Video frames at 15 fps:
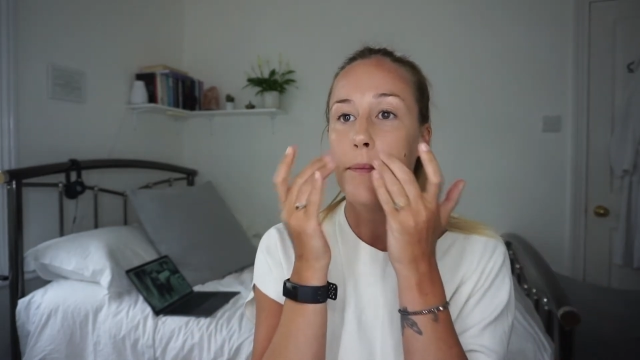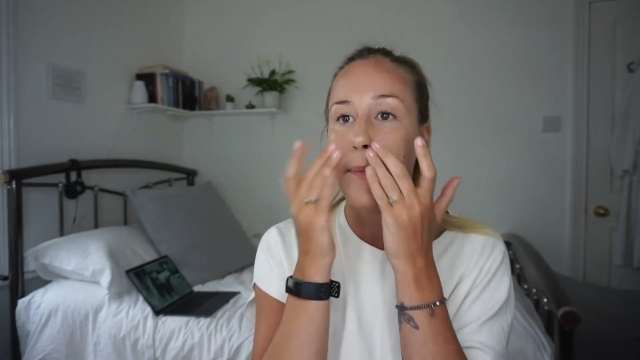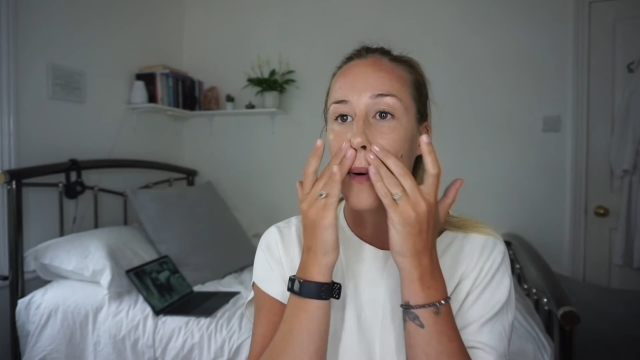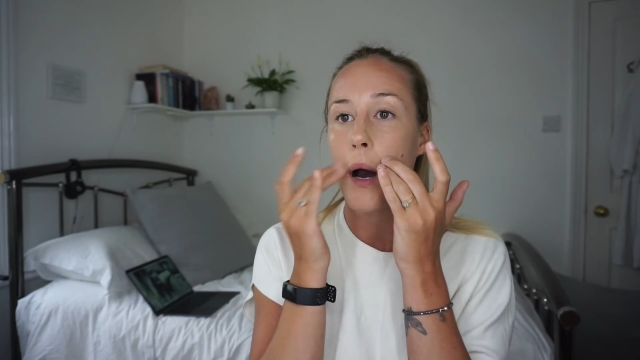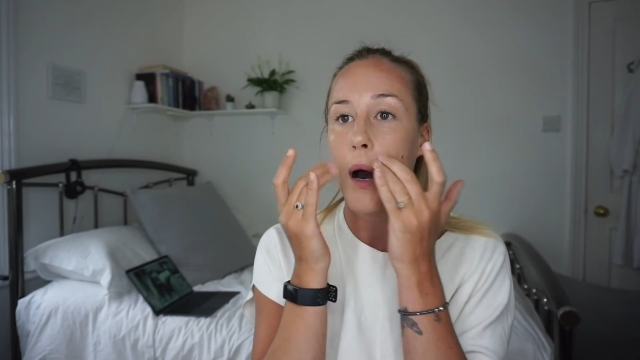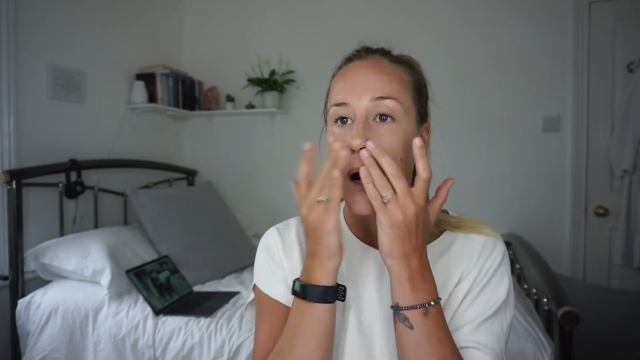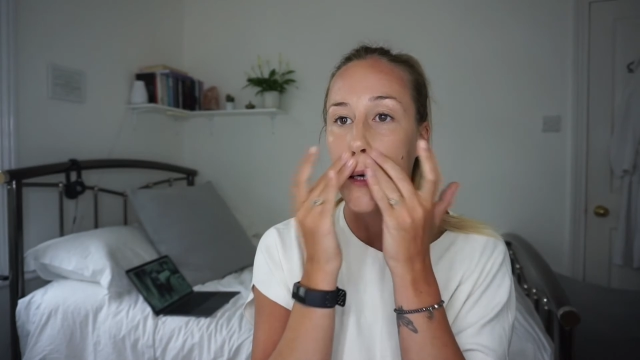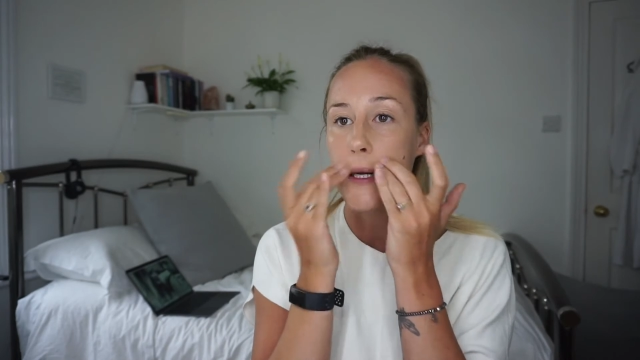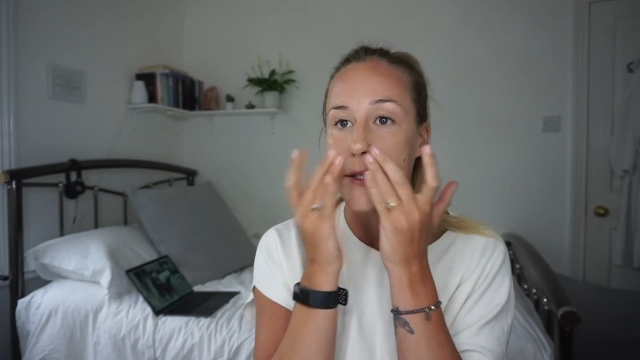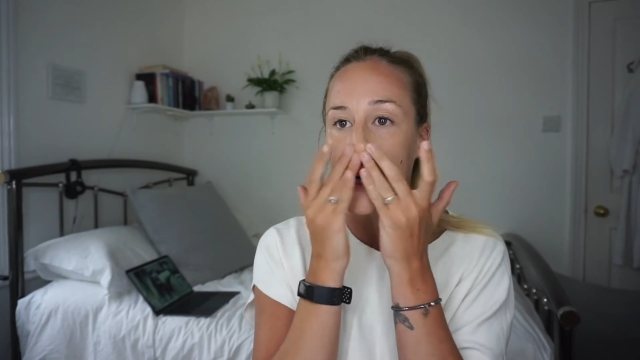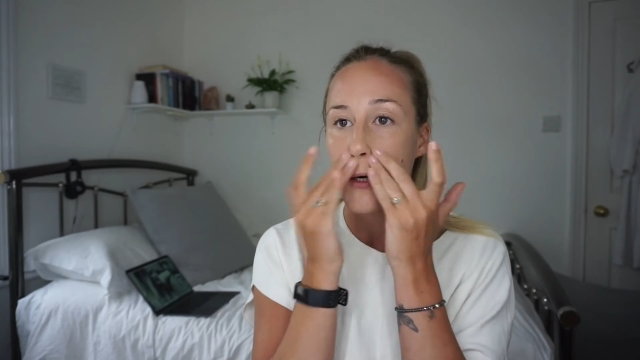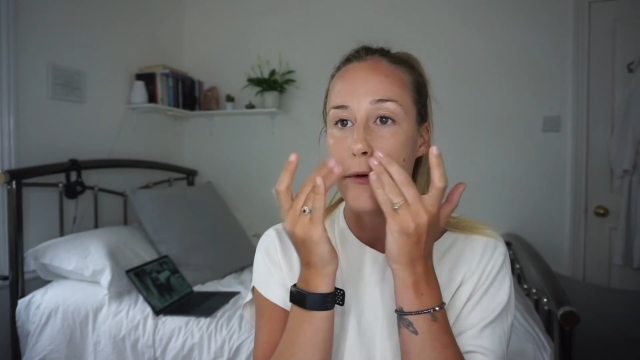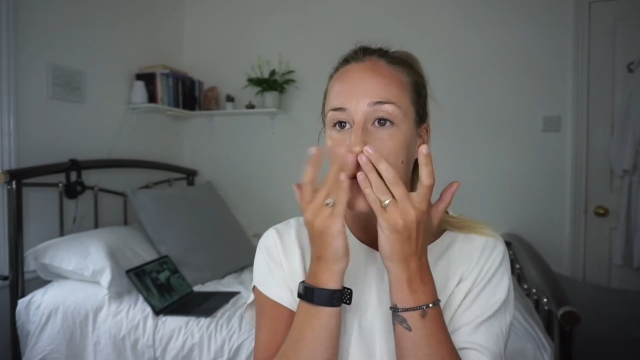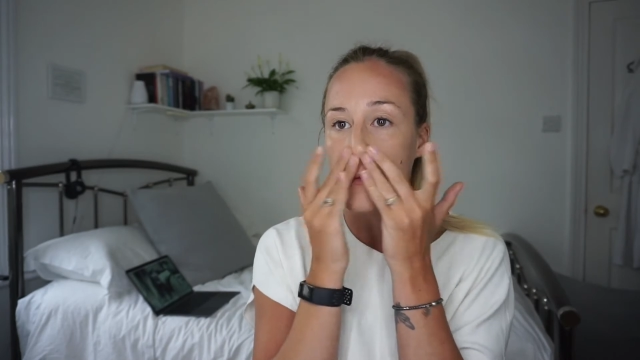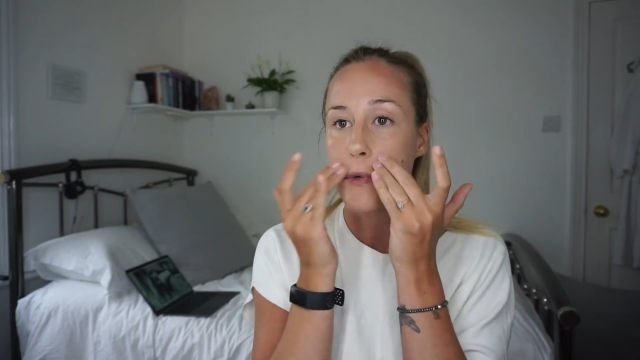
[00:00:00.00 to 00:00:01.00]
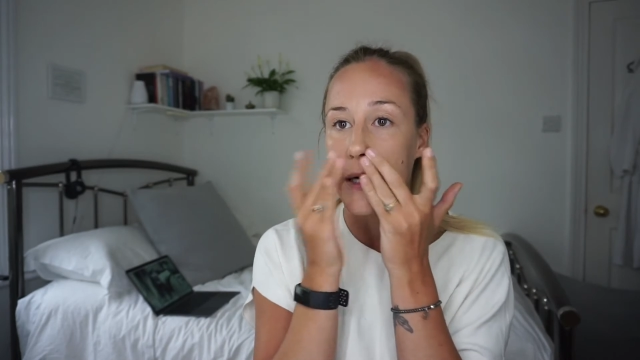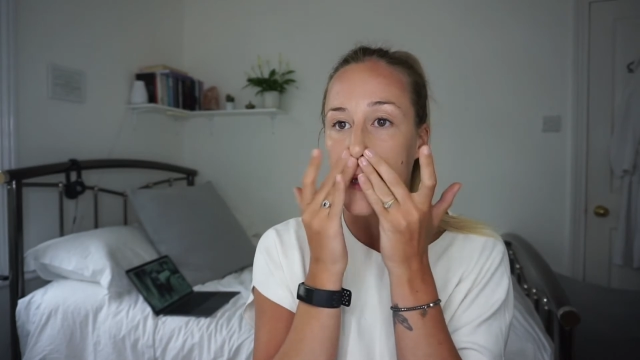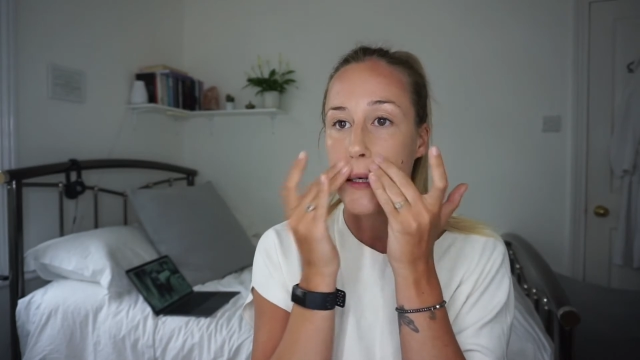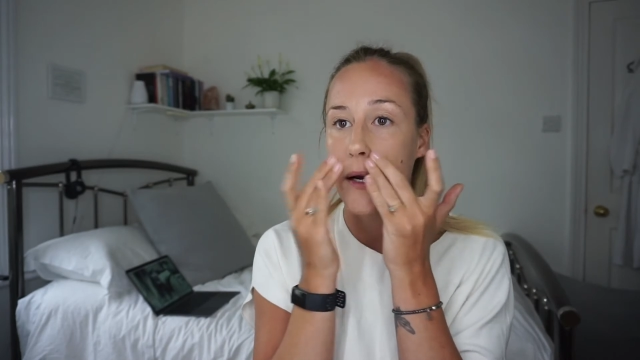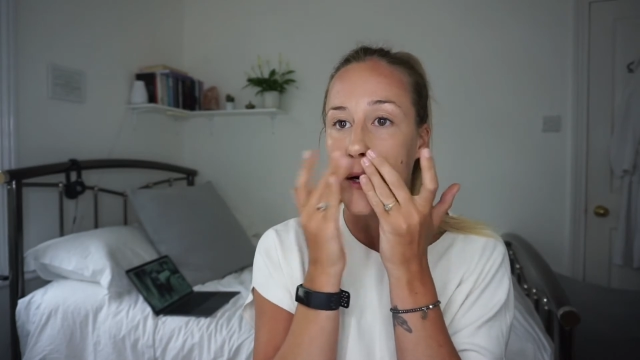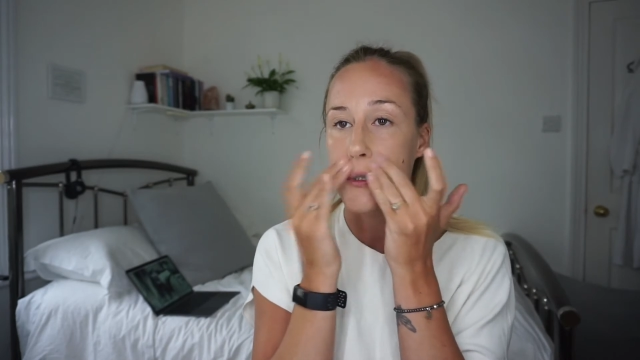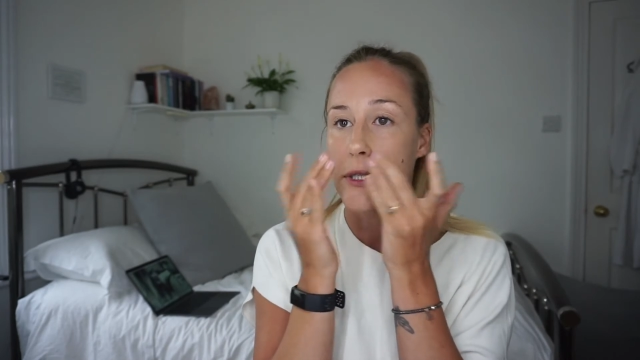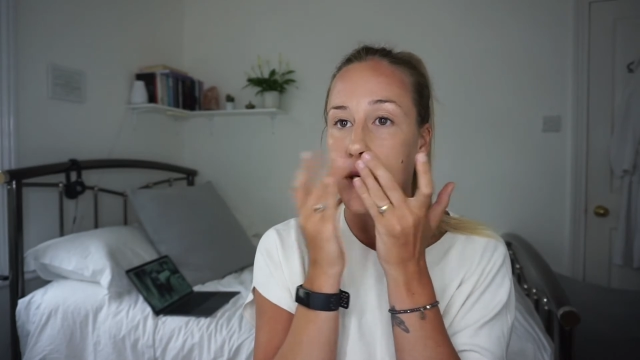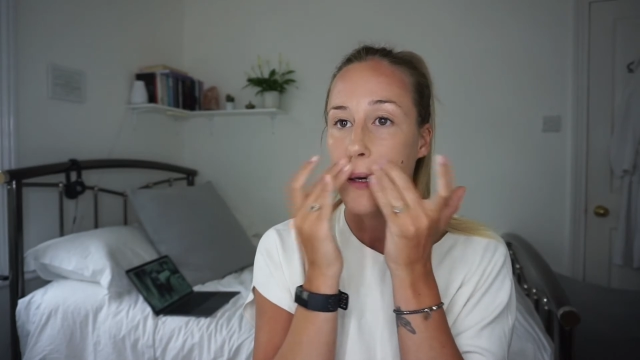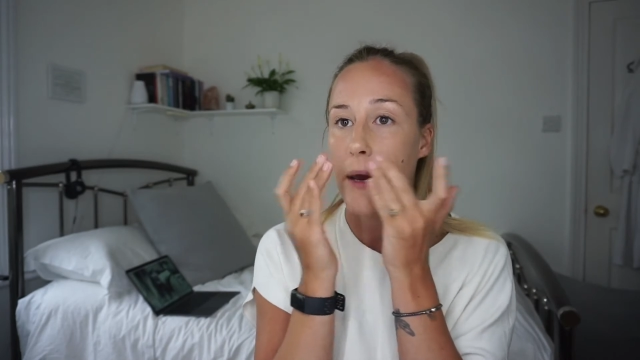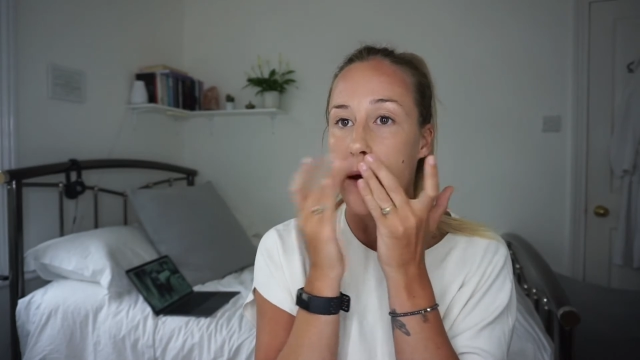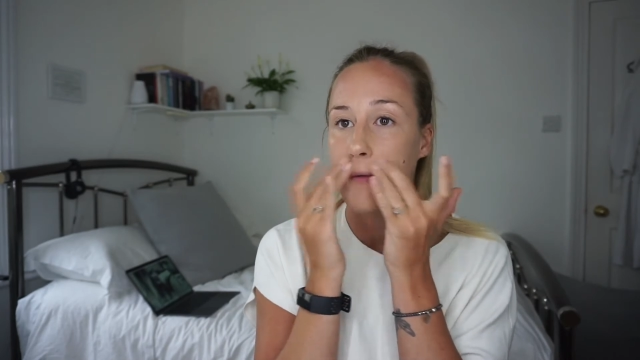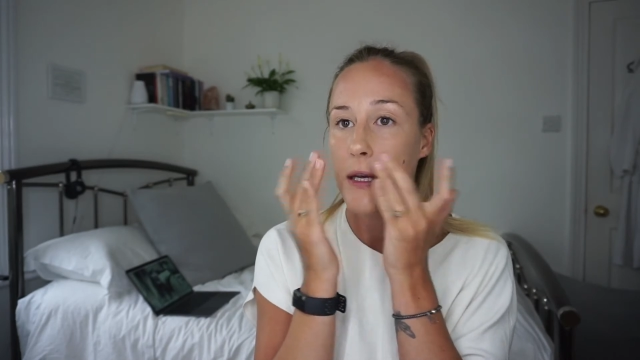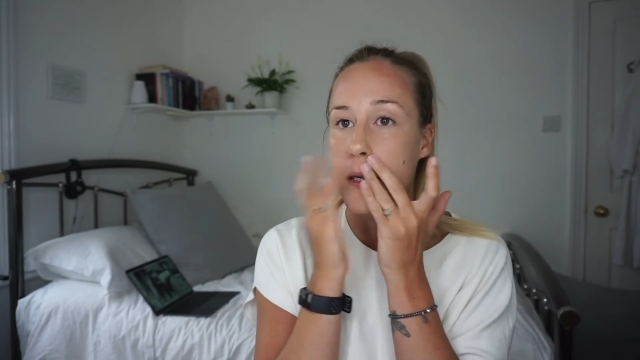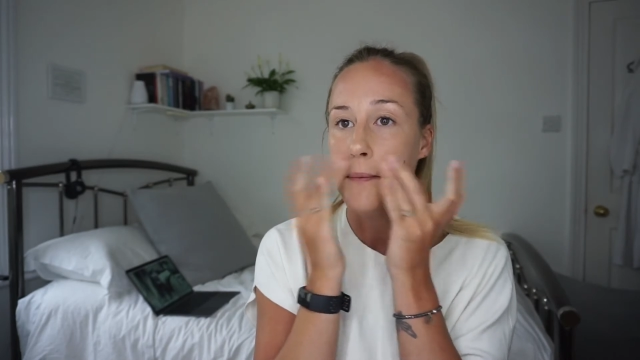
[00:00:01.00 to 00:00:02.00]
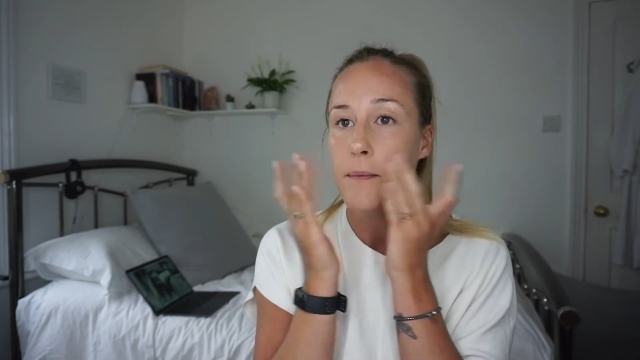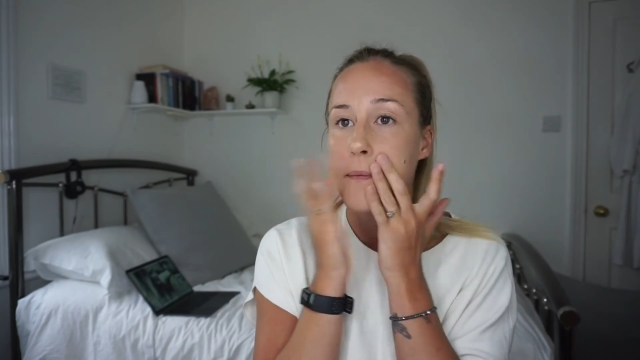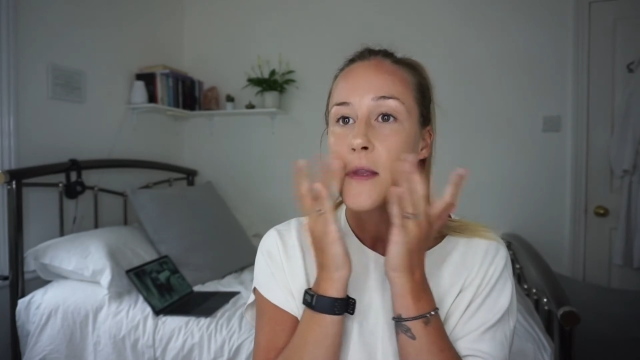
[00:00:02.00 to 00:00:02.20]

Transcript: but I don't really go too heavy.